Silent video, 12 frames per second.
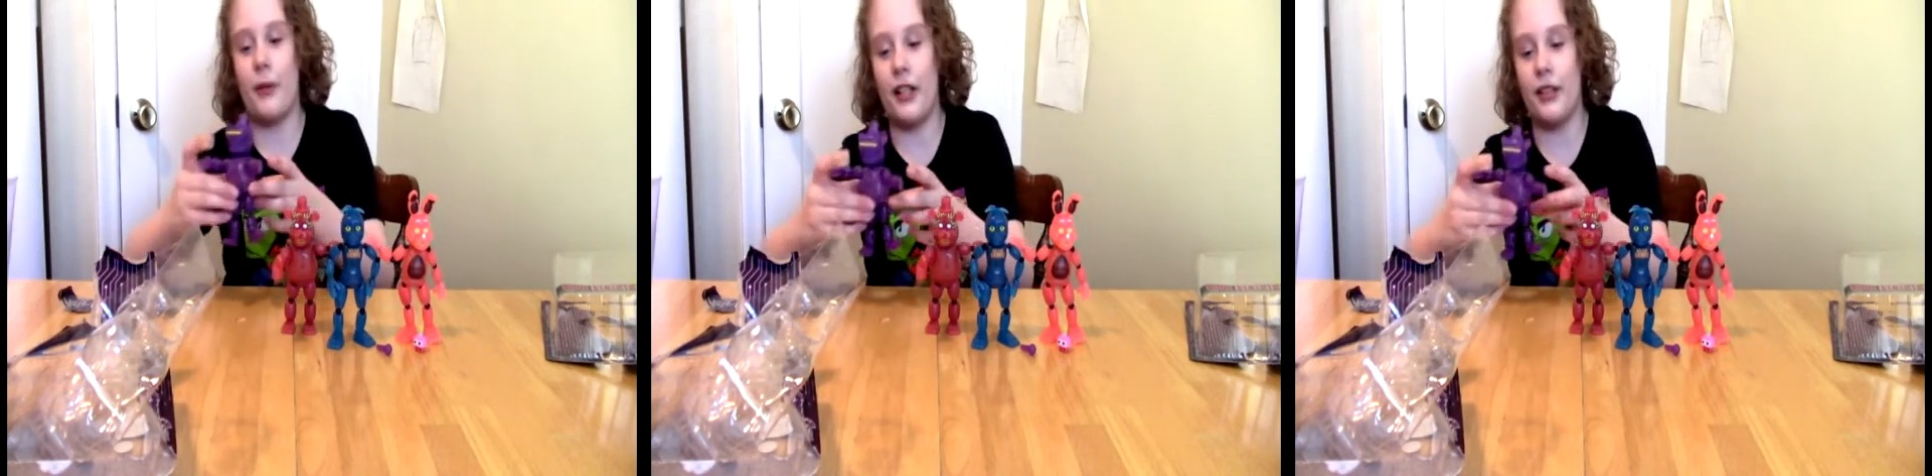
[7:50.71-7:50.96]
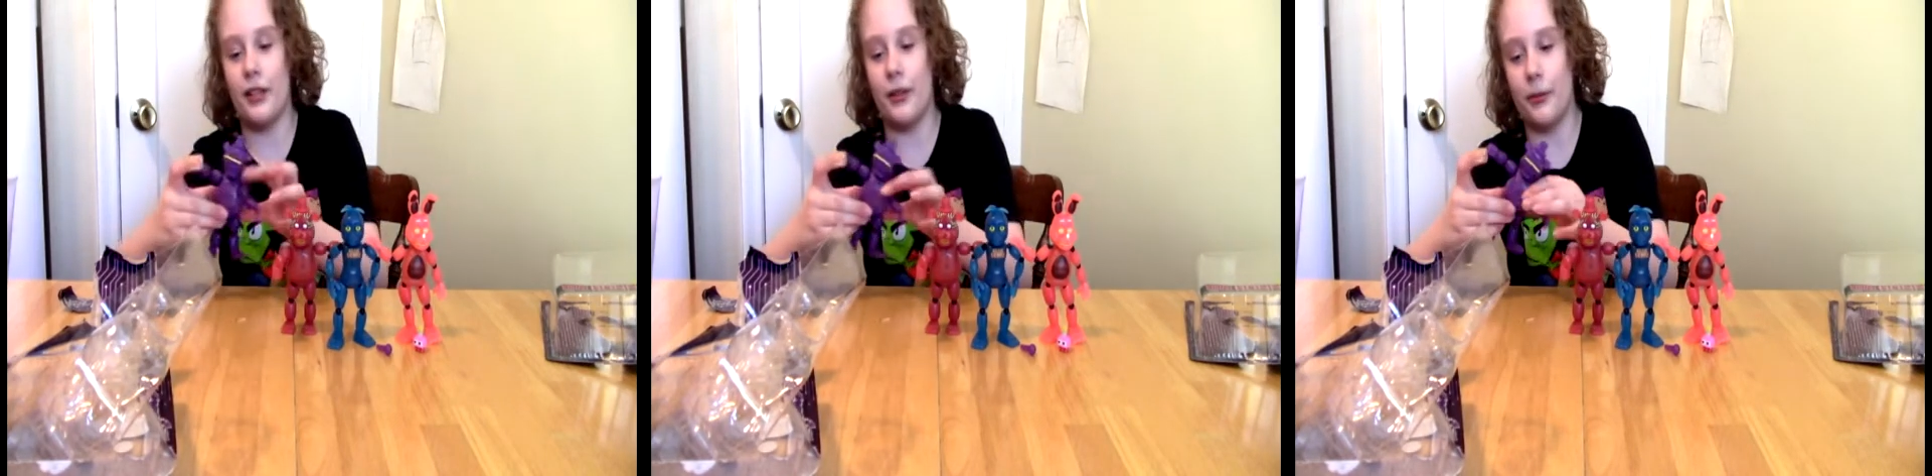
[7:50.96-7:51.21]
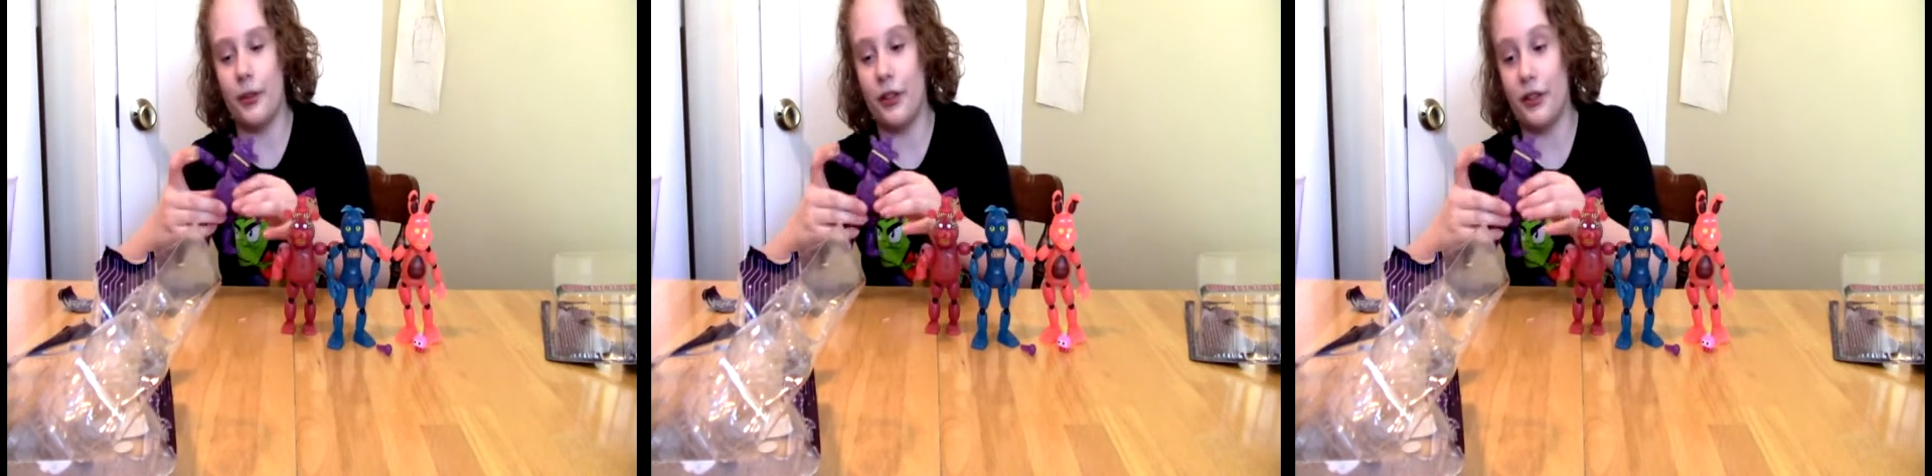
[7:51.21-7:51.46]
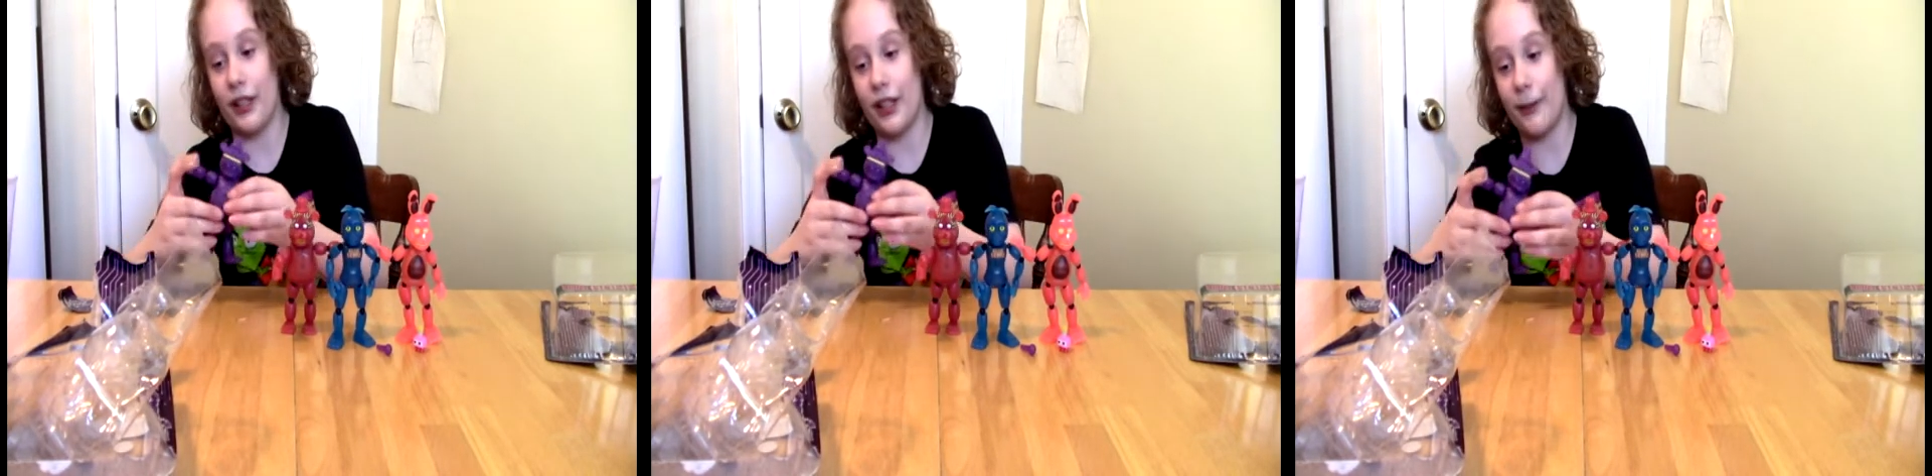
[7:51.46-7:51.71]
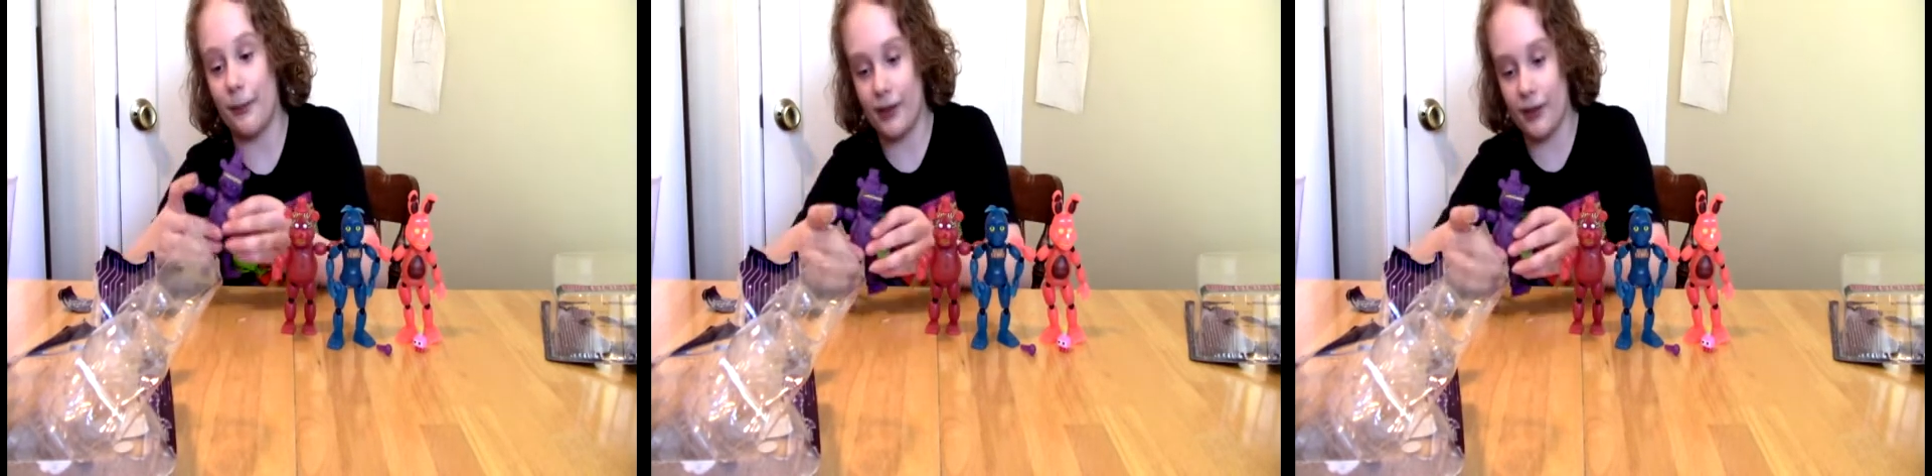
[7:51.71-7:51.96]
paint him to look like a bit.